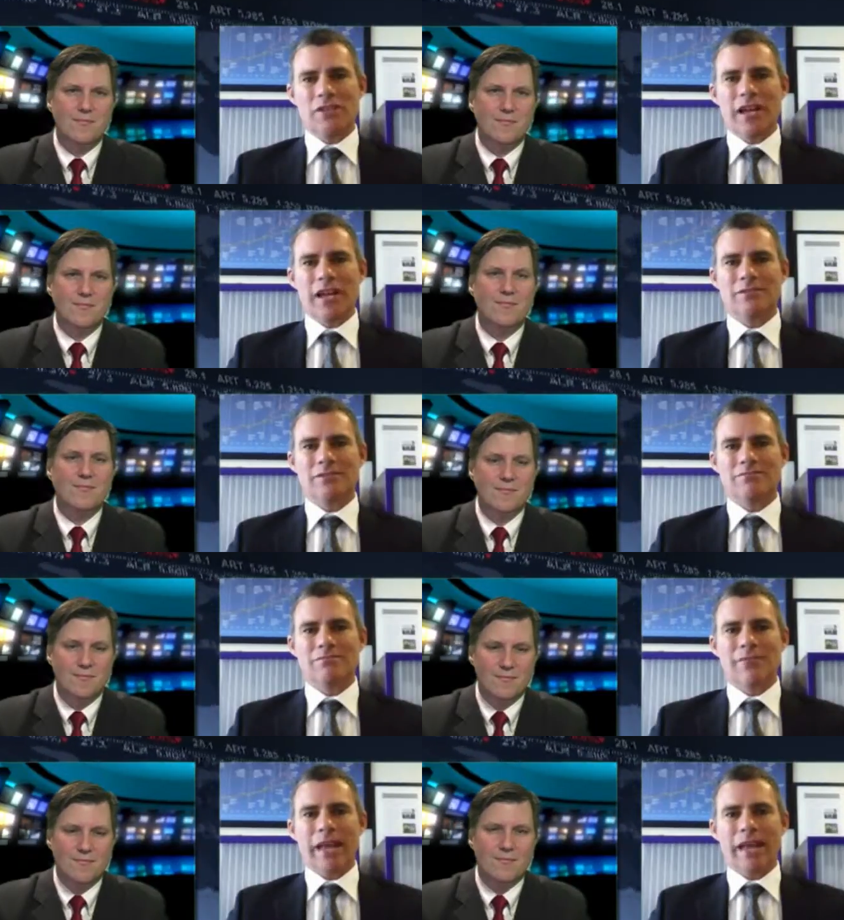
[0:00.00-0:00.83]
Speaker 1: that,
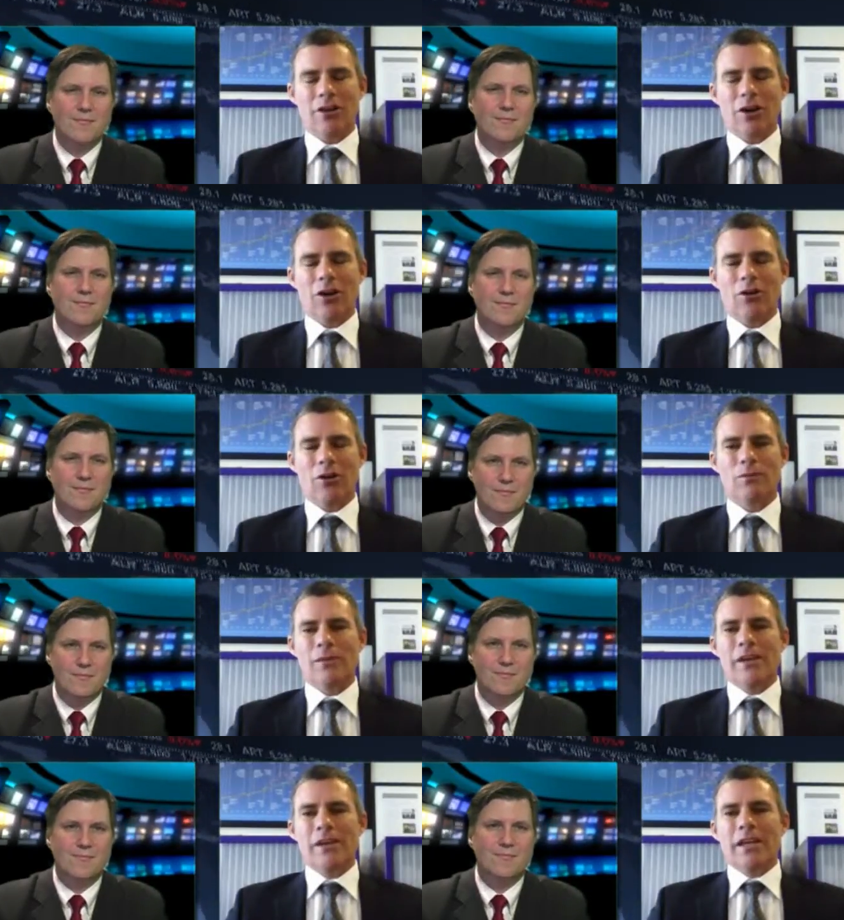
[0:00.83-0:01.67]
that goal.
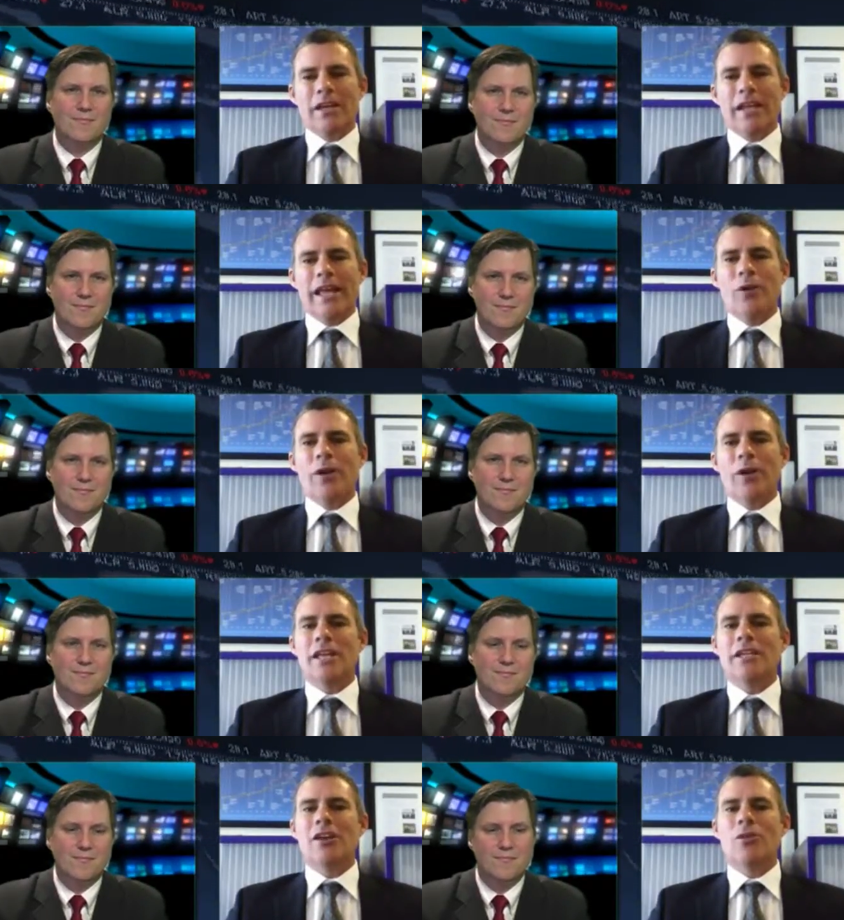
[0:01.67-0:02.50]
Now,
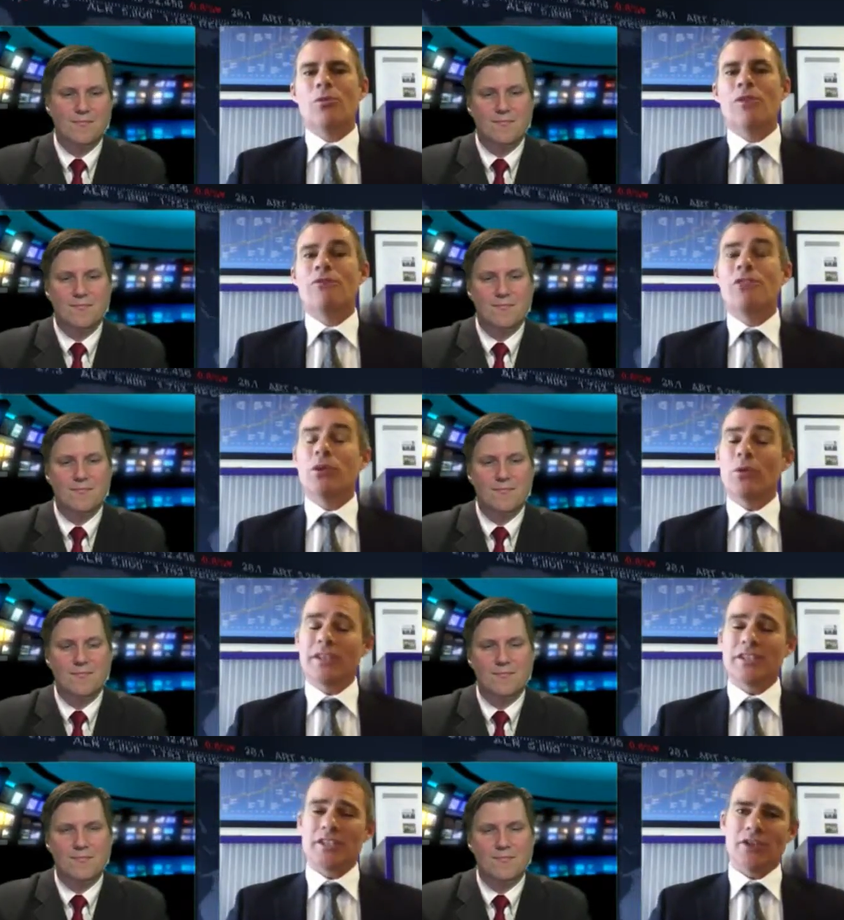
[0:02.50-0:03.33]
in
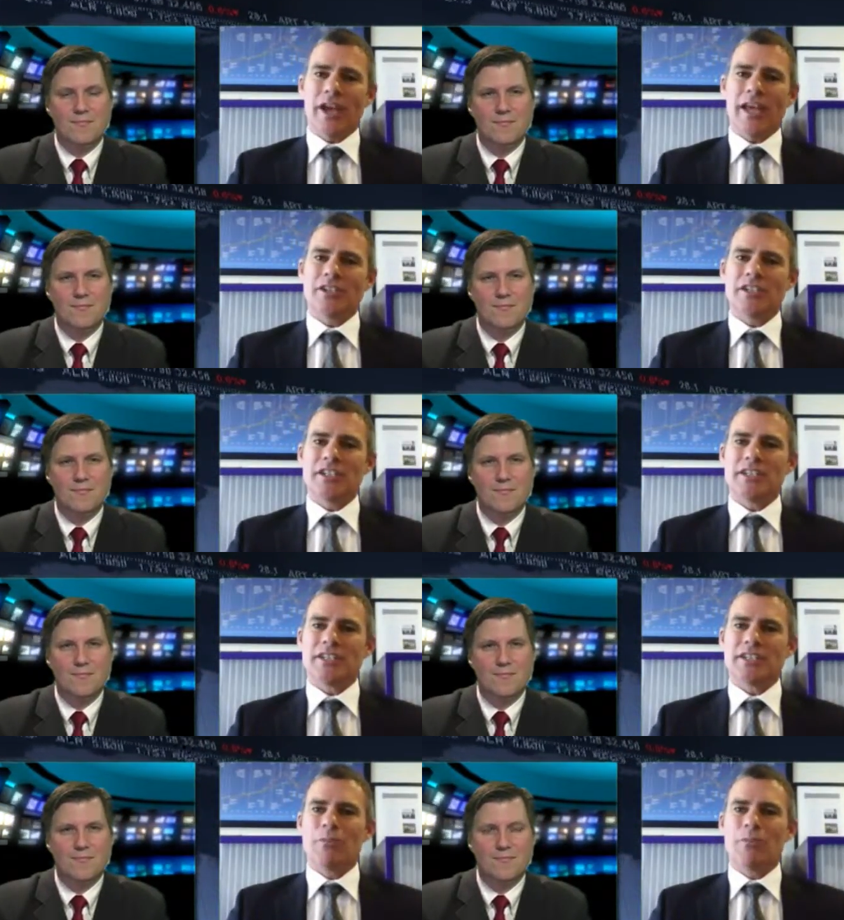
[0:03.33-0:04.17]
reviewing the
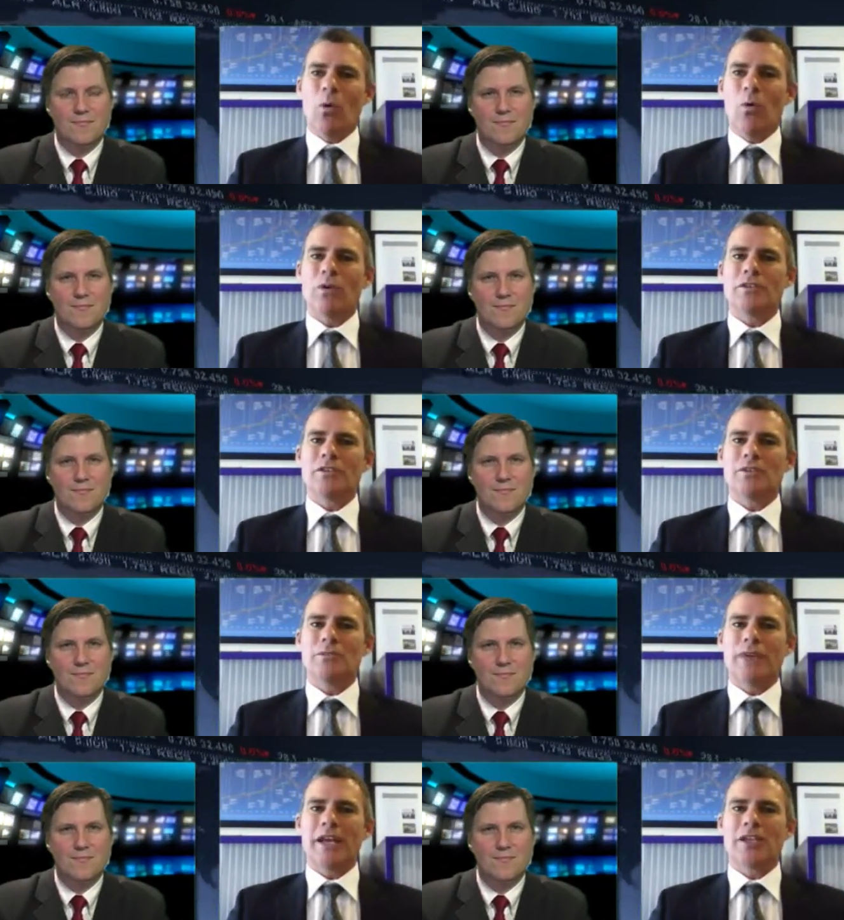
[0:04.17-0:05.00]
strategies, it's important
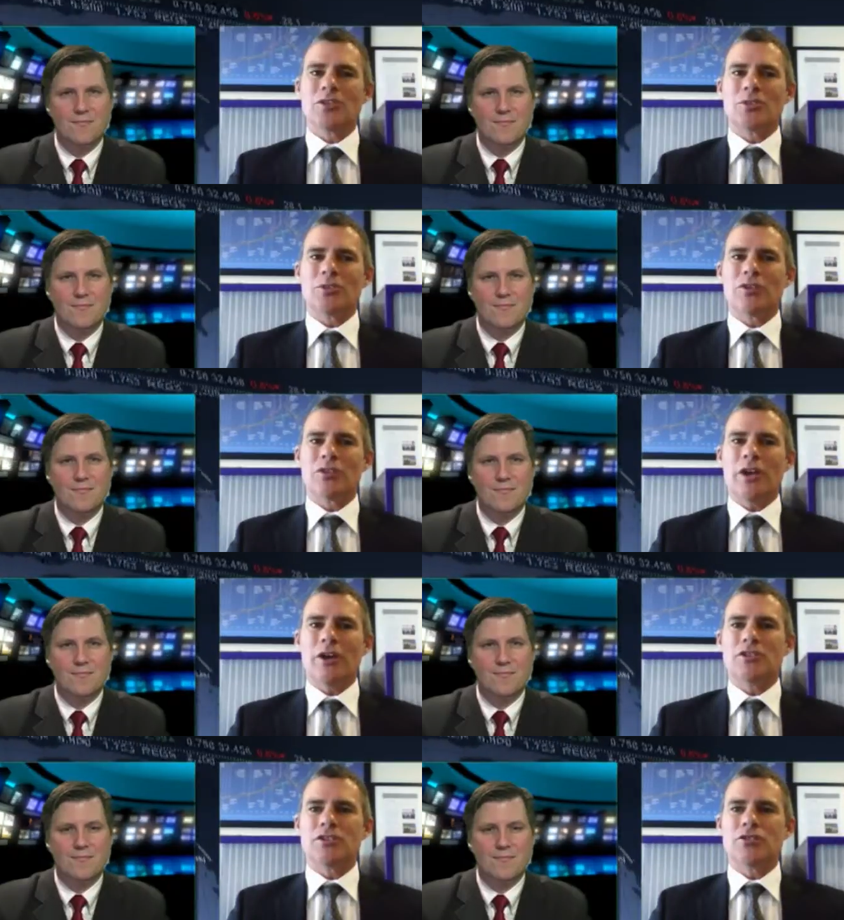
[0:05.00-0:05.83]
to make sure that
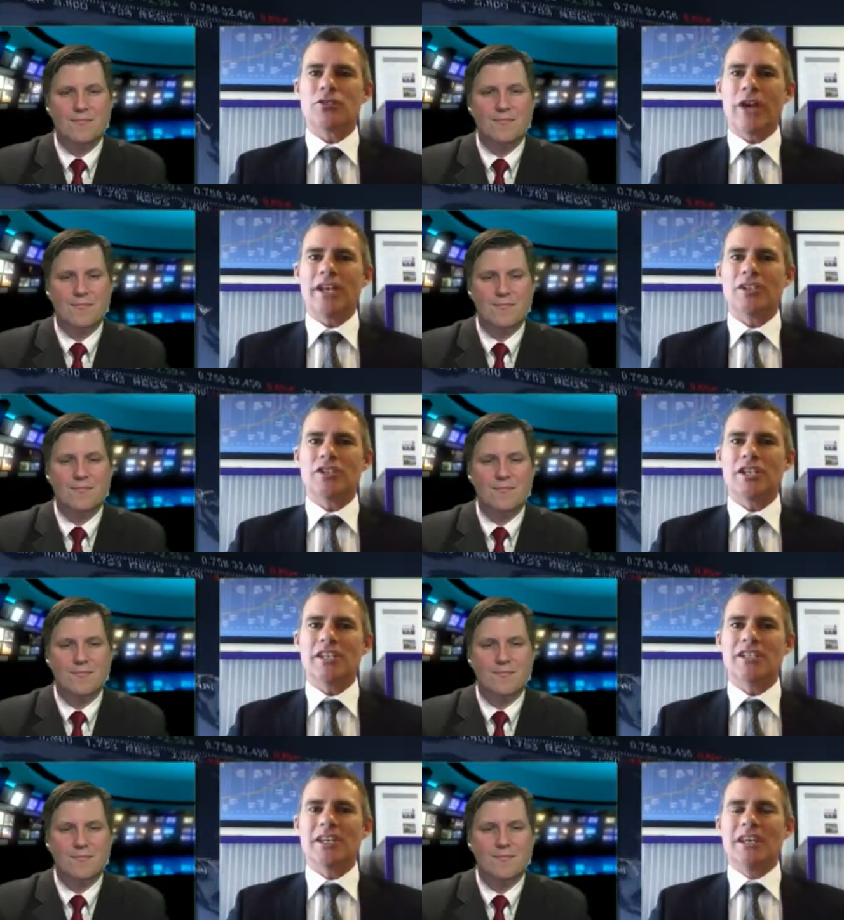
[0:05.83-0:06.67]
those
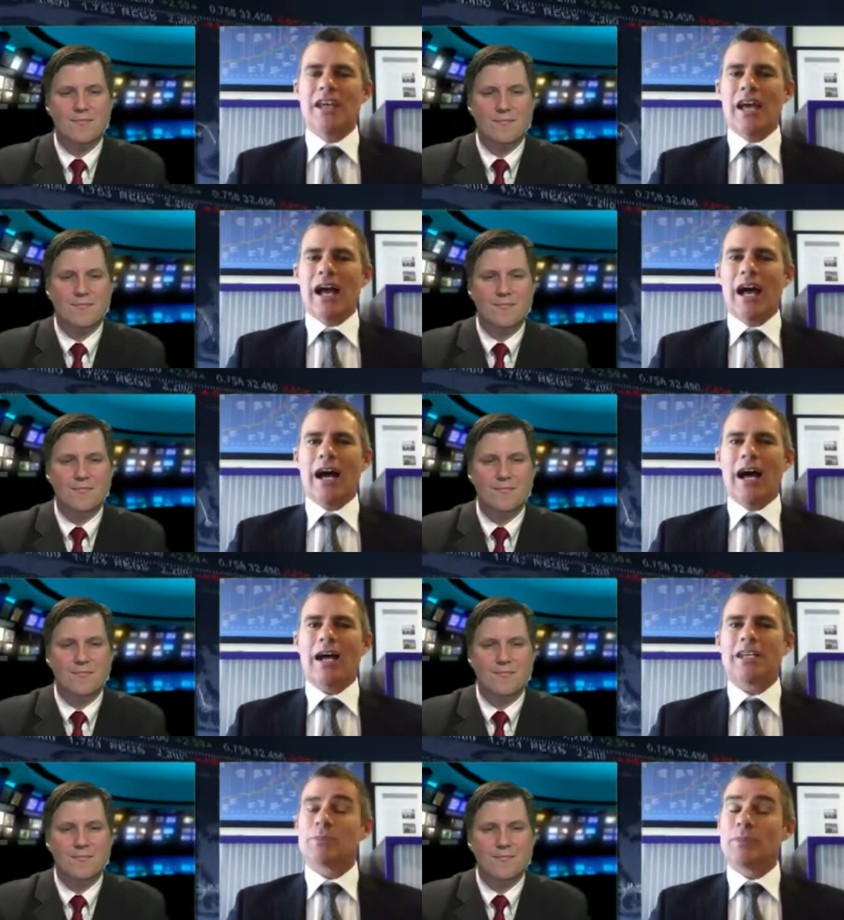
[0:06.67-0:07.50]
strategies
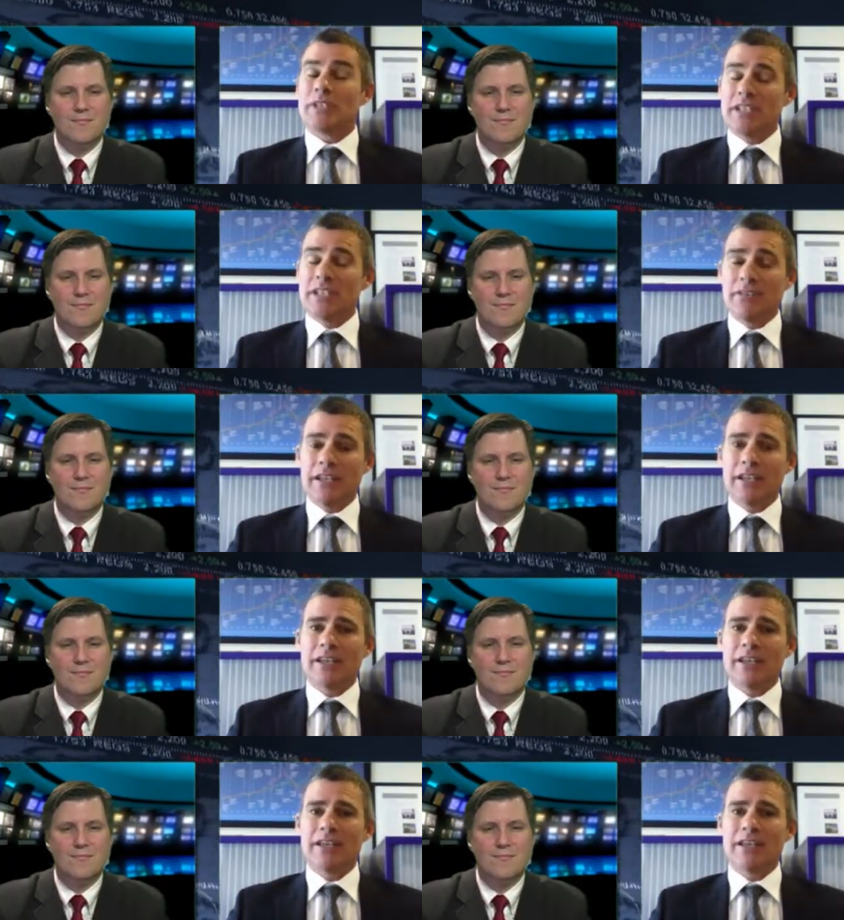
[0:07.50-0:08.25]
are specific,